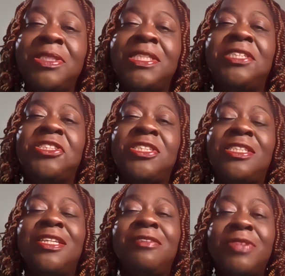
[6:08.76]

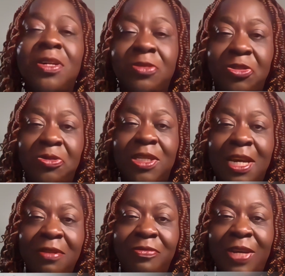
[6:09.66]
edition of Cultural
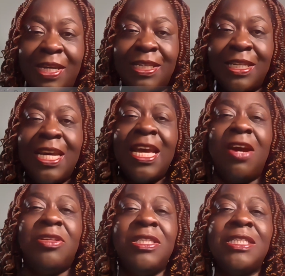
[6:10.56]
Caravan.
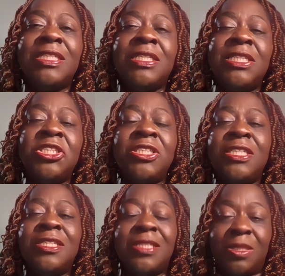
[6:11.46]
On this edition
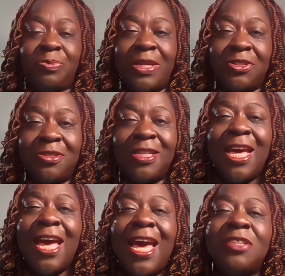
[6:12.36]
is a special,
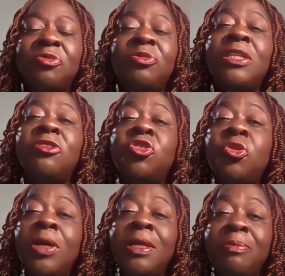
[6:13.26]
as we are
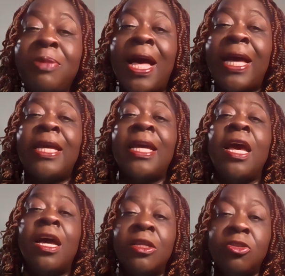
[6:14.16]
joined by
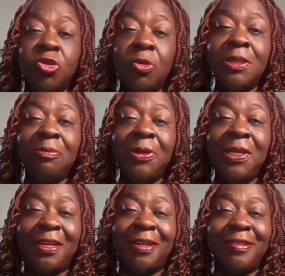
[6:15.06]
Jordan
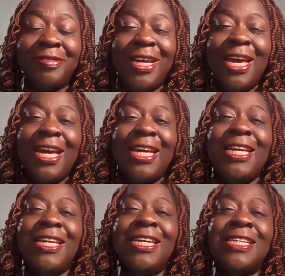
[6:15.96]
Pierre.
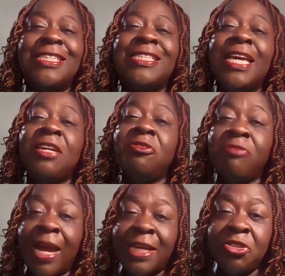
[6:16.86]
He is a
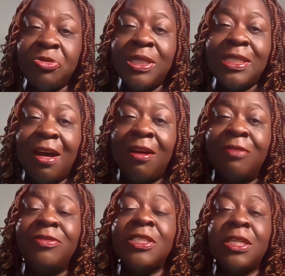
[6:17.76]
graduate
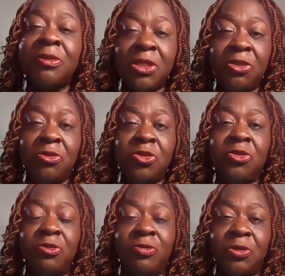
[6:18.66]
of Syracuse
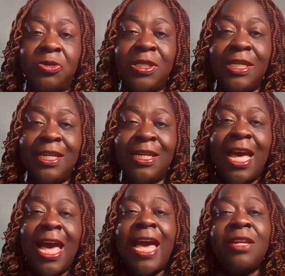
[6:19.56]
University
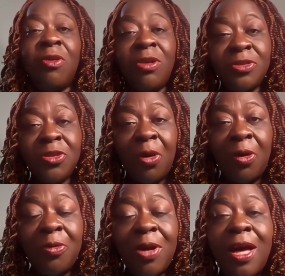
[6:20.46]
and
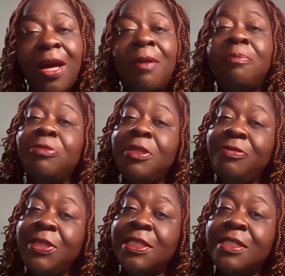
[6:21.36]
also a
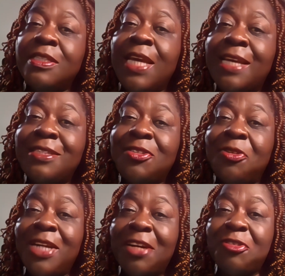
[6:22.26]
previous guest
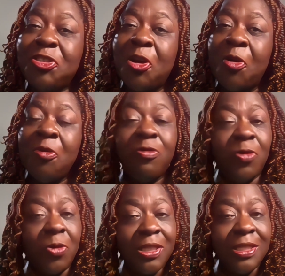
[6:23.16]
on our show
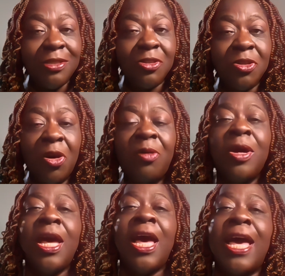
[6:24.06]
four years
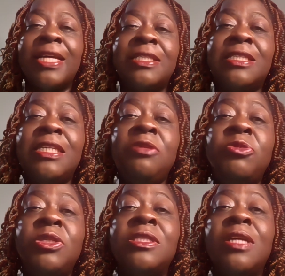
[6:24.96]
ago as he
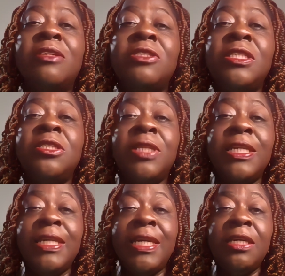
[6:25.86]
was still
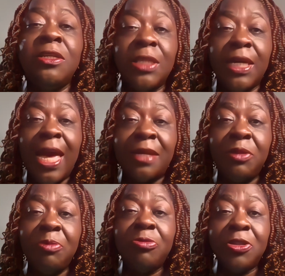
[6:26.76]
in Eagle
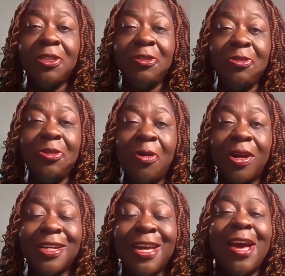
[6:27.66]
Academy, Brooklyn, New
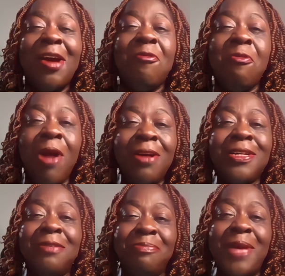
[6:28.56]
York.
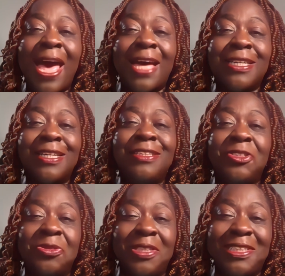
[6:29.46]
Welcome back,
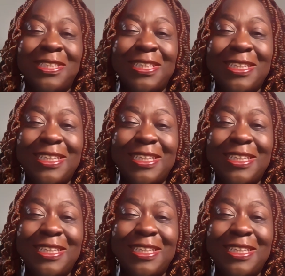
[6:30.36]
Jordan.